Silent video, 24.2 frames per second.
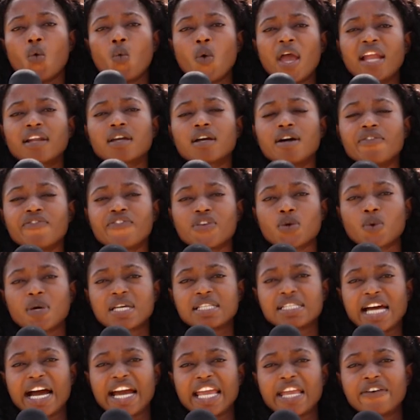Welcome
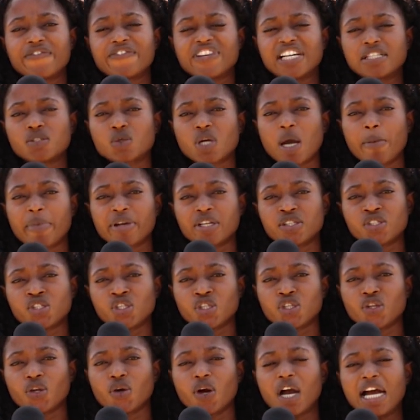viewers, I am Fatu Kamara
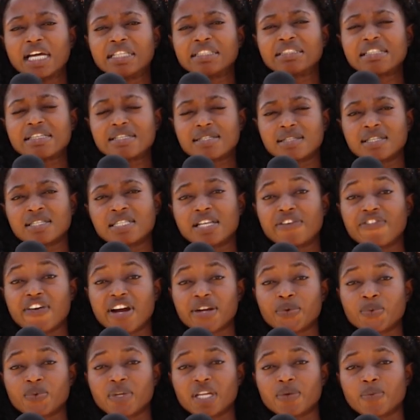Junior and this is the
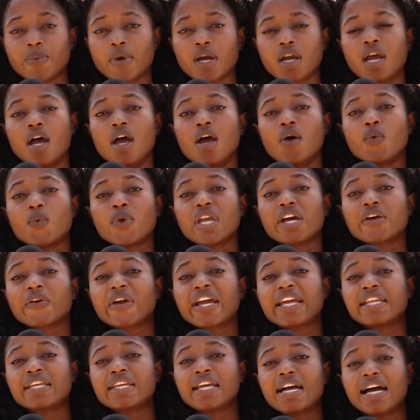Fatu Network. We are
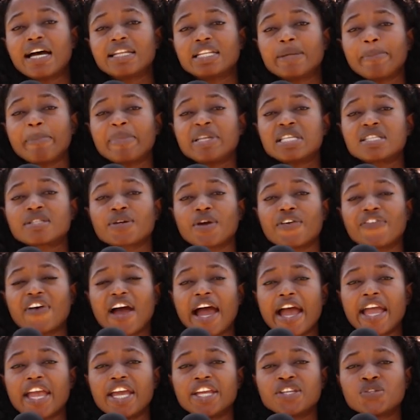right here at the Ministry of
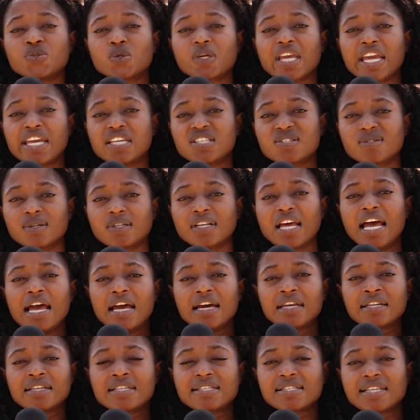Higher Education,
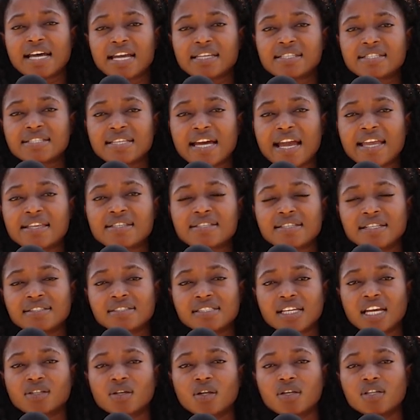Research, Science
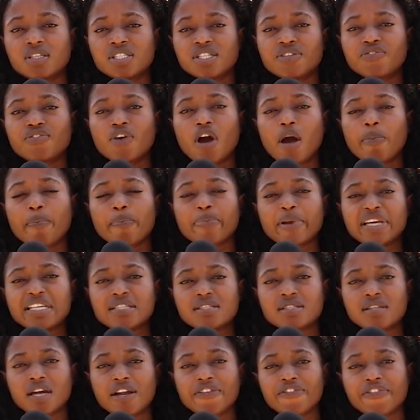and Technology for a
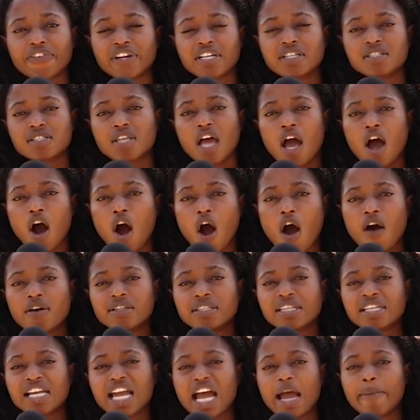press conference
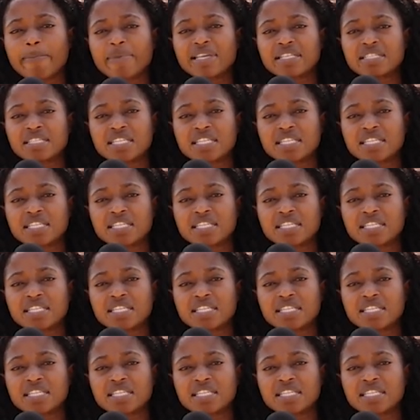on the Gambia